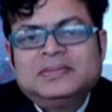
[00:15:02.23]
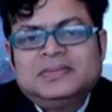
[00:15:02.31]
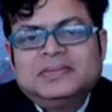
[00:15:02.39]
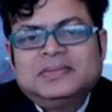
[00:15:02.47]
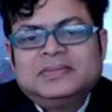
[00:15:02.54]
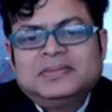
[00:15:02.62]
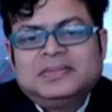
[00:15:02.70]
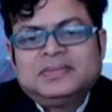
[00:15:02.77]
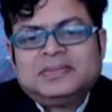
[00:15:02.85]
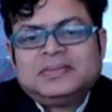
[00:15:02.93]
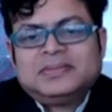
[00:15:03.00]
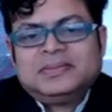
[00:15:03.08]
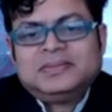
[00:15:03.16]

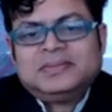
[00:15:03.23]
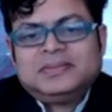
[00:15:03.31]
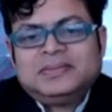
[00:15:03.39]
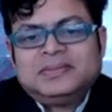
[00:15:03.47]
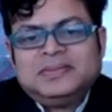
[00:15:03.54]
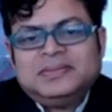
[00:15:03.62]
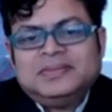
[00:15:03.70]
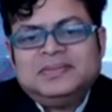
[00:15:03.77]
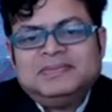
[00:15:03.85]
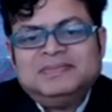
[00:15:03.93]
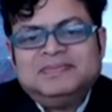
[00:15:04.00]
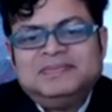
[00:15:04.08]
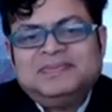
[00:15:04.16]

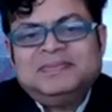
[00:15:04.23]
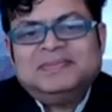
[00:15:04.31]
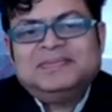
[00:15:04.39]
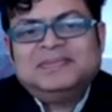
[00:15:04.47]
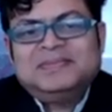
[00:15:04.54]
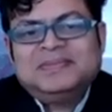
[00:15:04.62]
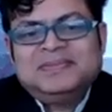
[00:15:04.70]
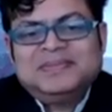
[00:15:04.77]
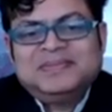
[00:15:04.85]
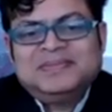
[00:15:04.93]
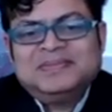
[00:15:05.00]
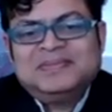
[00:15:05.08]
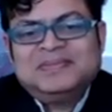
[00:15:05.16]

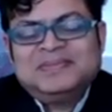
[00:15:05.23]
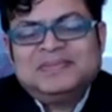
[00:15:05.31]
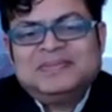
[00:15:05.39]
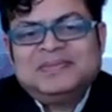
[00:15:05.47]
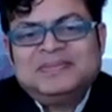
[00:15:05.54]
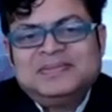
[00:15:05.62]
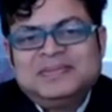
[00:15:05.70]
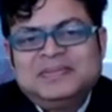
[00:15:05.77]
This person isn't speaking.